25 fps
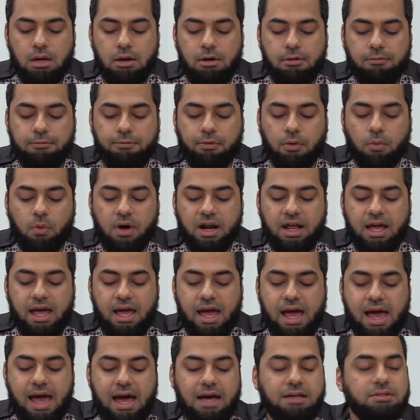for what it
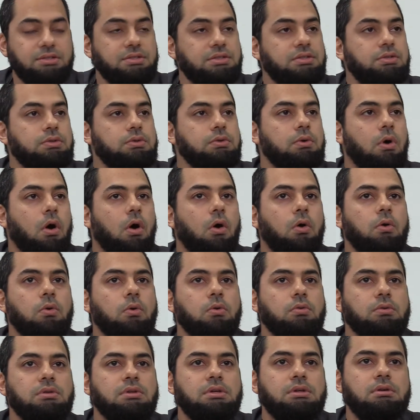has to
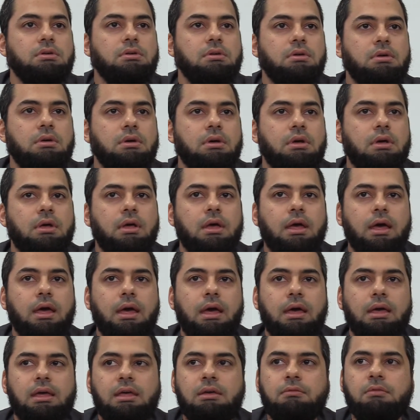hold,
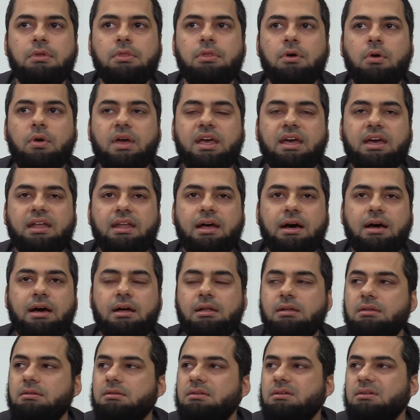even though it
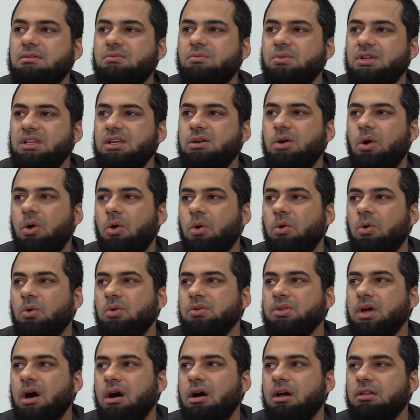cannot really
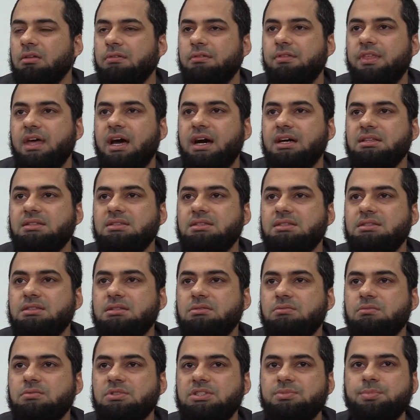hold all of that
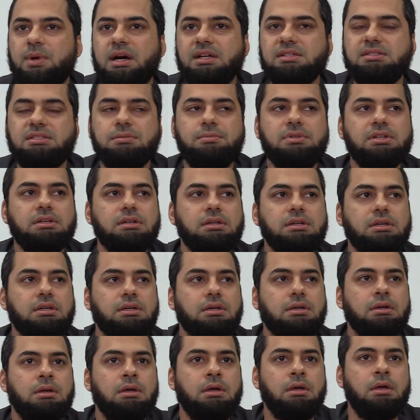responsibility.
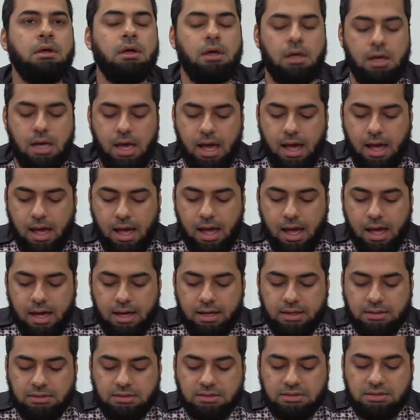
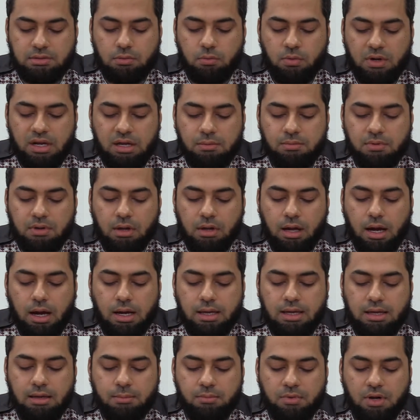And what Ibn
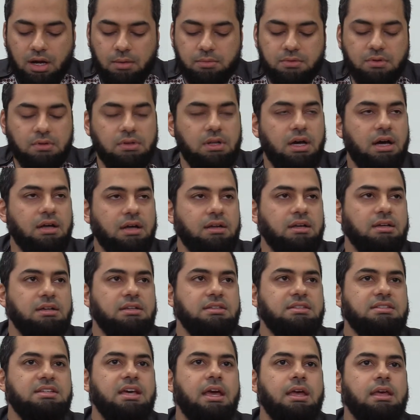Qayyim rahmatullah alayhi
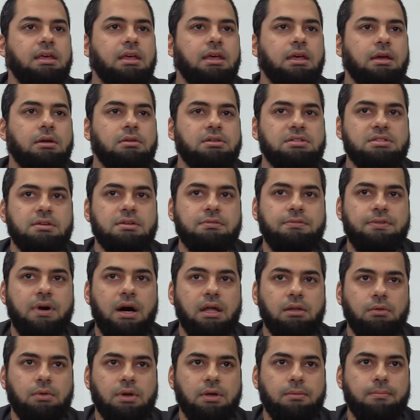is saying here is the
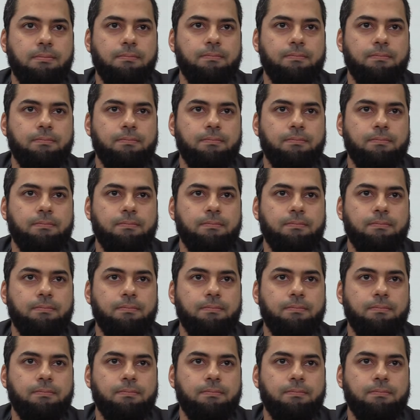following.